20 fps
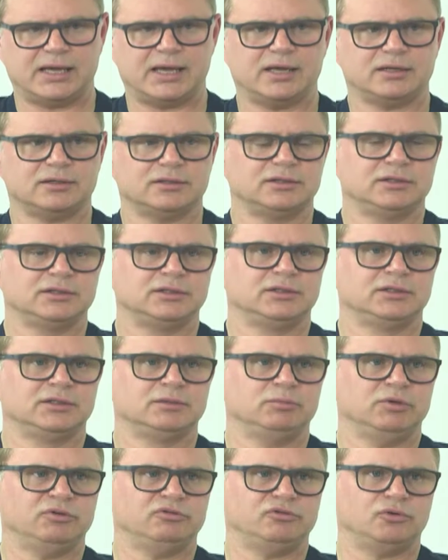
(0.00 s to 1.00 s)
that
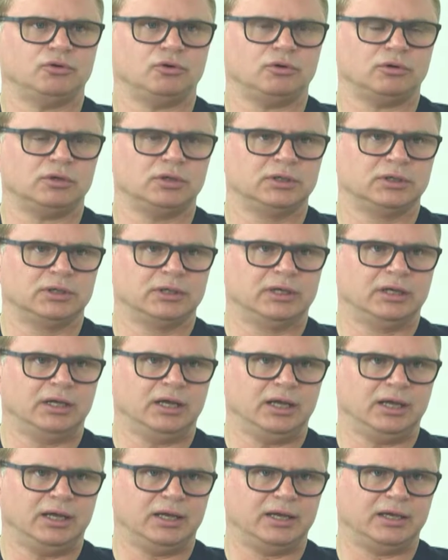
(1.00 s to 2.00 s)
before.
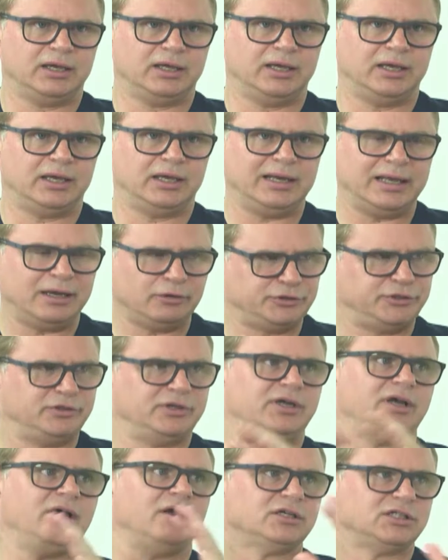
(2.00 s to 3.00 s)
It allows
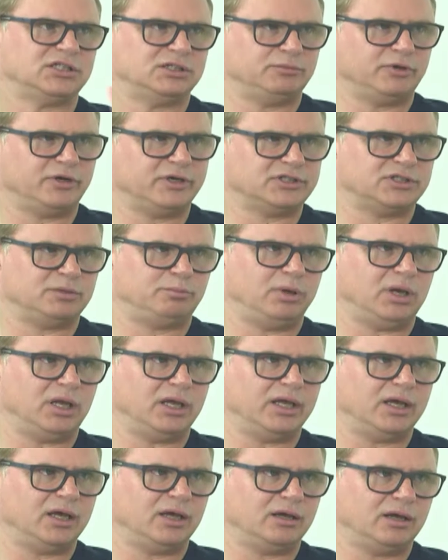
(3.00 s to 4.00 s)
you to customize the
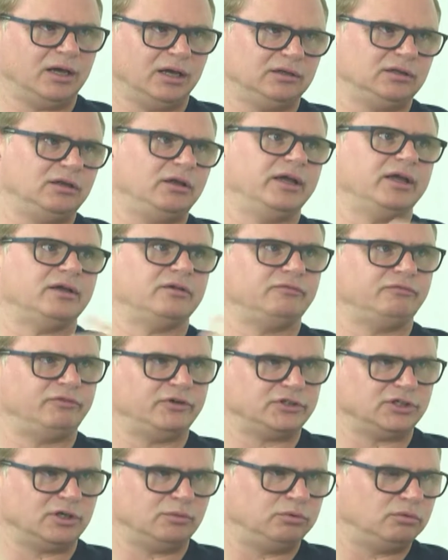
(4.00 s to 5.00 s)
player, unlike,
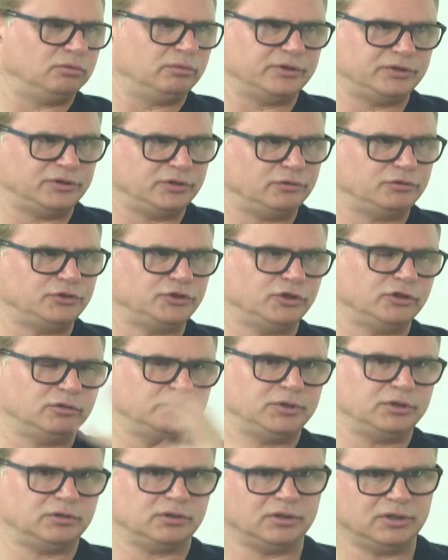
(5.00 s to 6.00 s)
for example, with
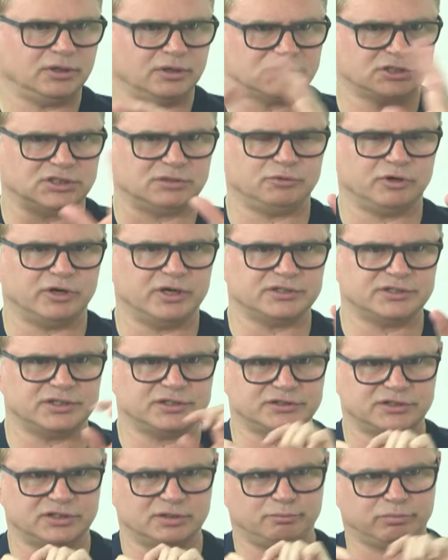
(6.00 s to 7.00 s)
YouTube, you can customize
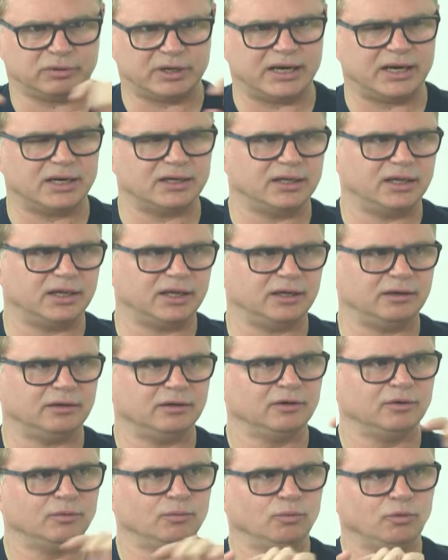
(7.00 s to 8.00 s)
it so the
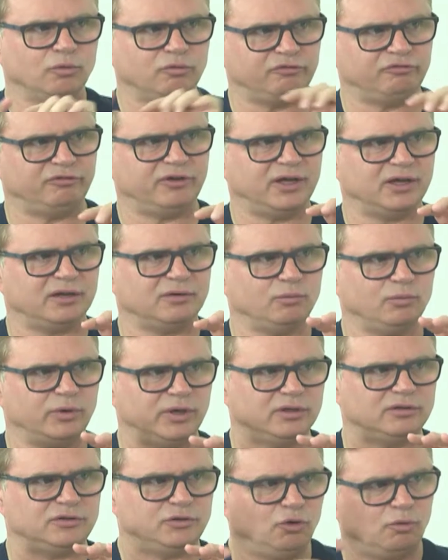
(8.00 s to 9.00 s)
branding will fit
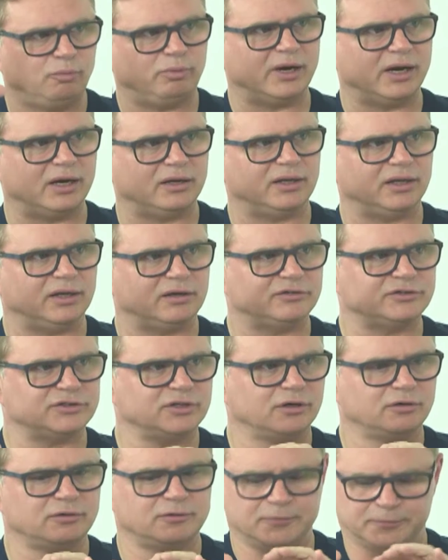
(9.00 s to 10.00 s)
with your branding.
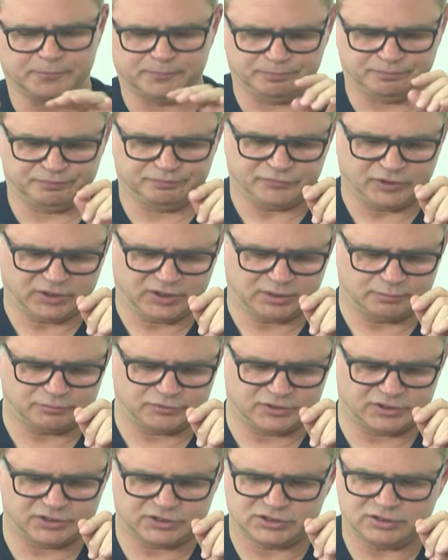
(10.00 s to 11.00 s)
So if I come
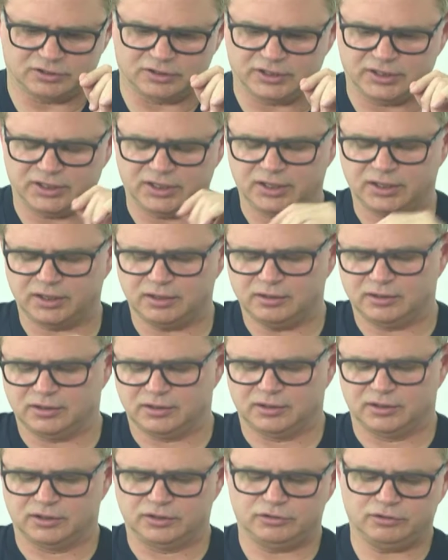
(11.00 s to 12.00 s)
to this slide here,
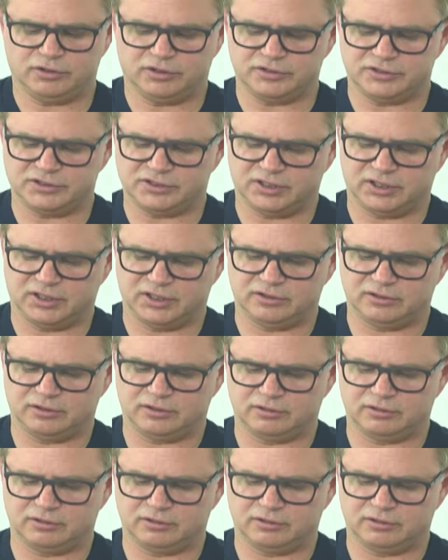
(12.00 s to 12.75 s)
you can see